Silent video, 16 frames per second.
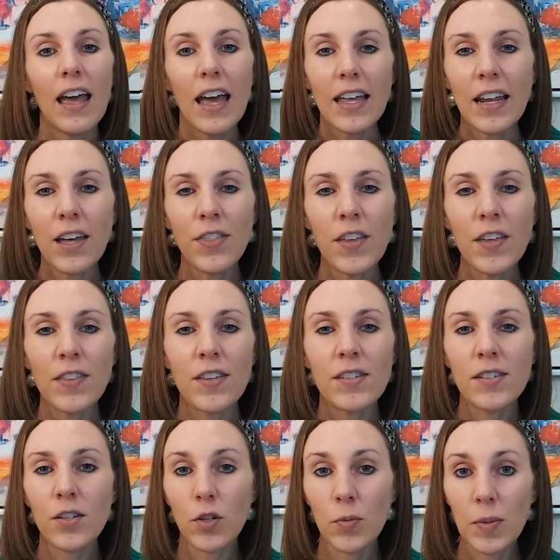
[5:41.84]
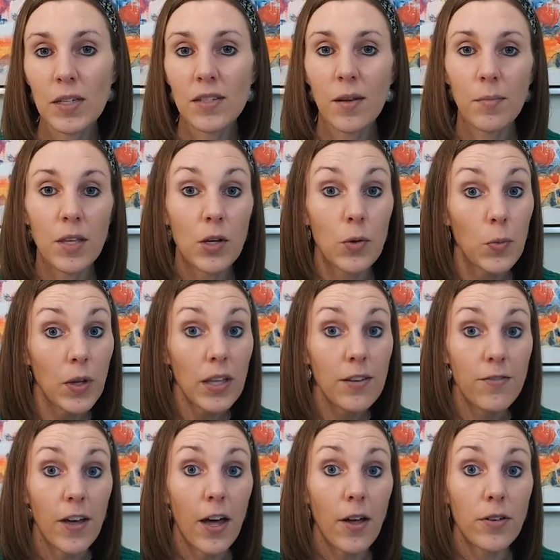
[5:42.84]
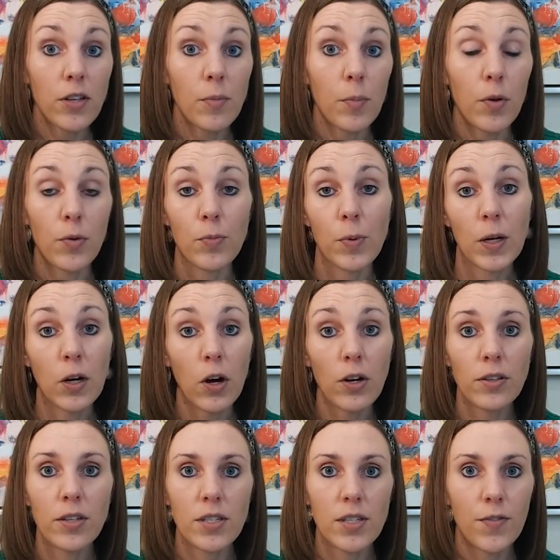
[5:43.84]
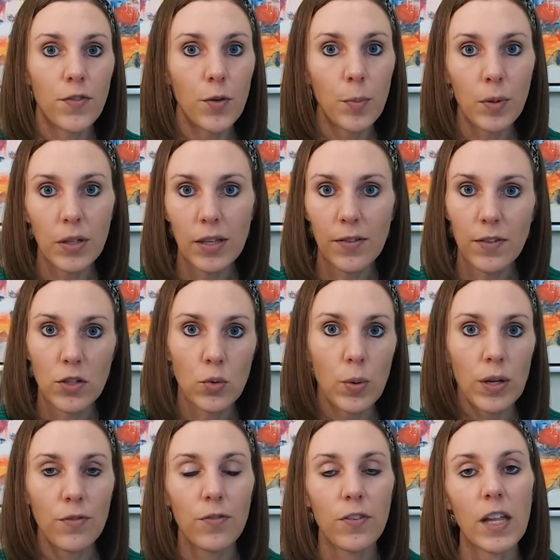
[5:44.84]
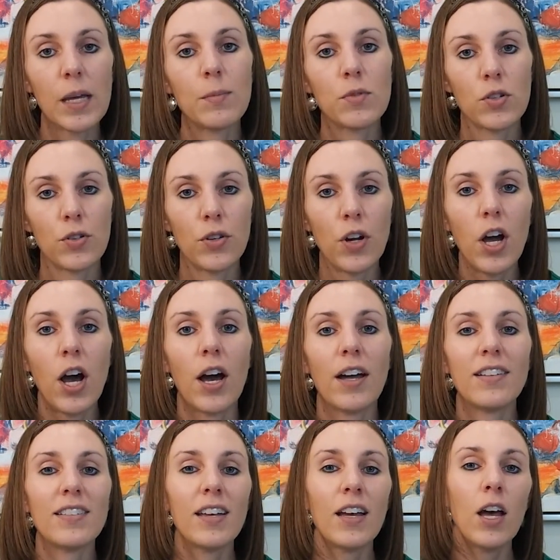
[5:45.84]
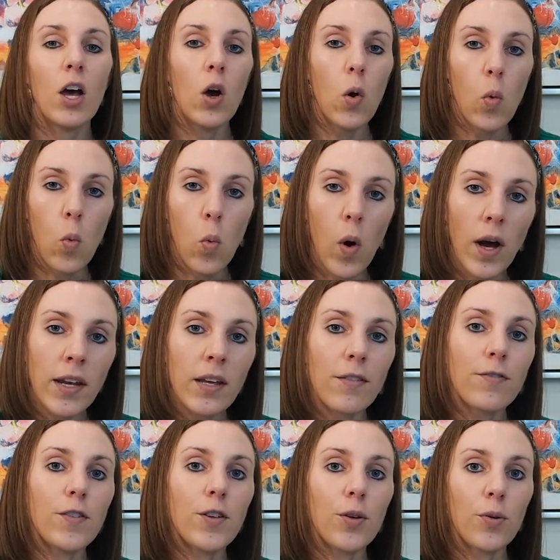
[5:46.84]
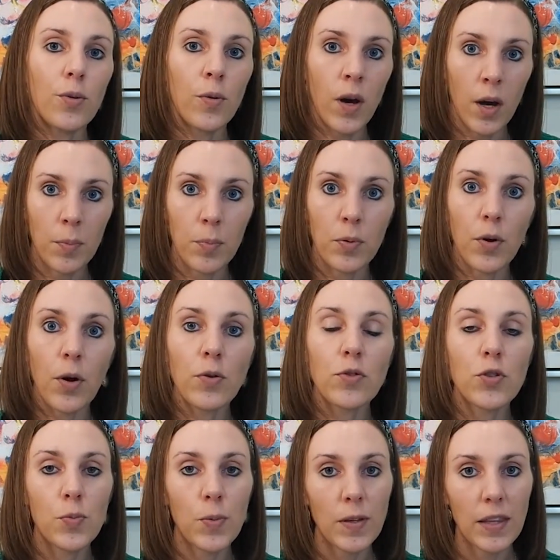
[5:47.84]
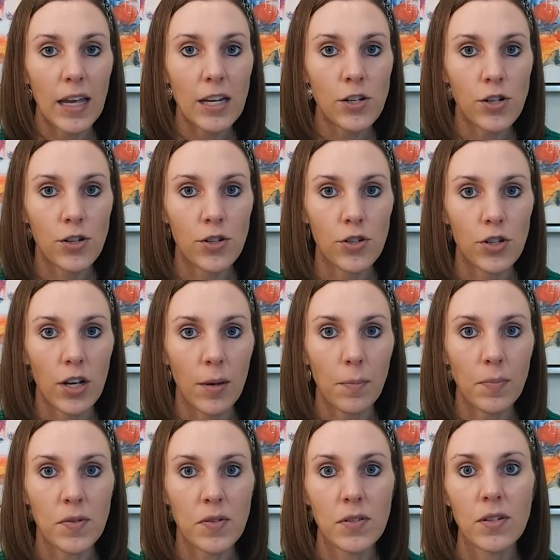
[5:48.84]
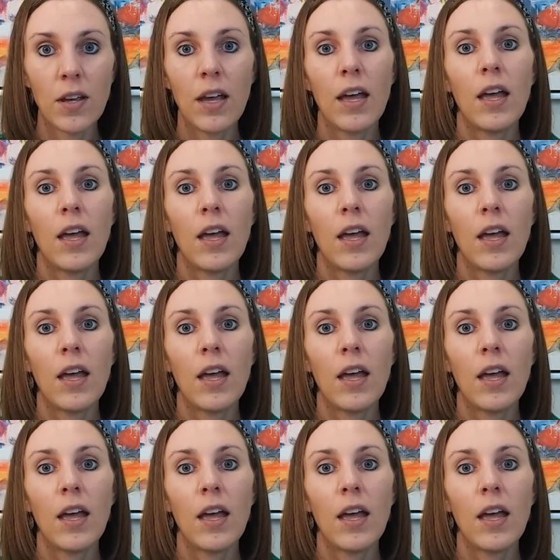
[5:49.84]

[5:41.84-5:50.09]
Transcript: And I think this could be something really valuable, regardless if you believe in twin flames or not. What if you approach relationships